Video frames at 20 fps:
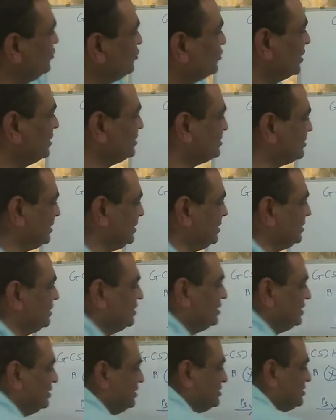You can see
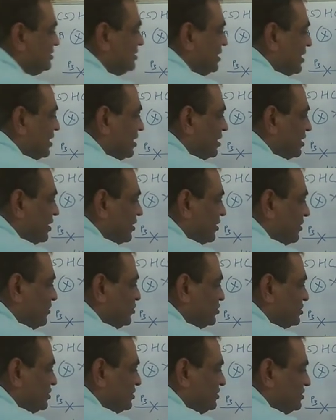this is the angle
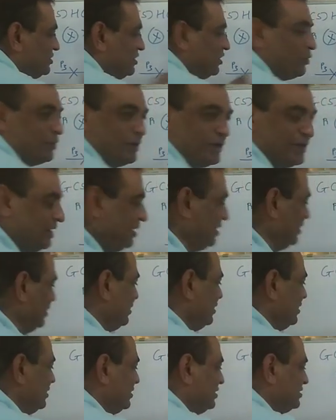contribution 0 degree.
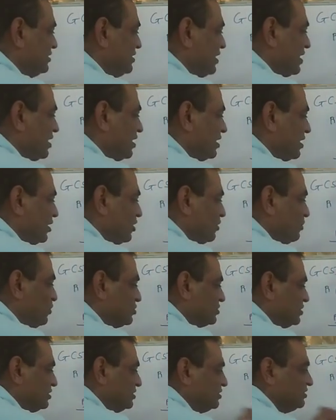This is the angle
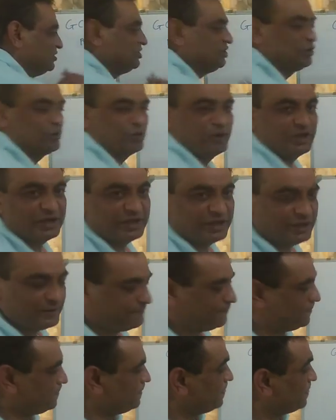contribution 0 degree.
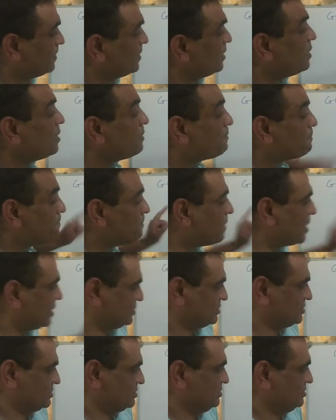
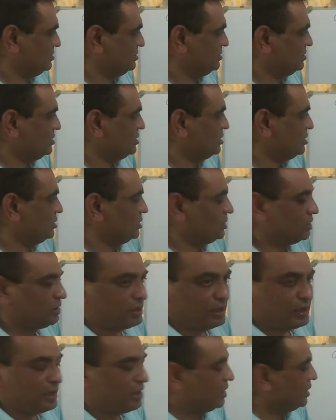But
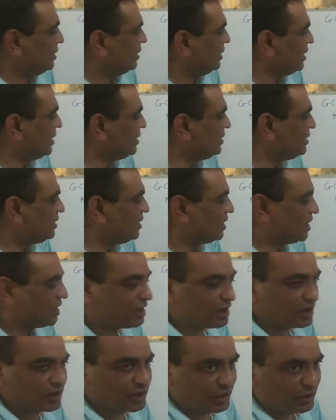any
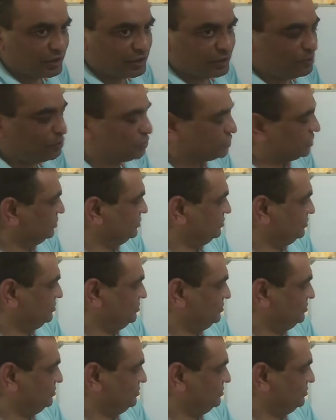angle contribution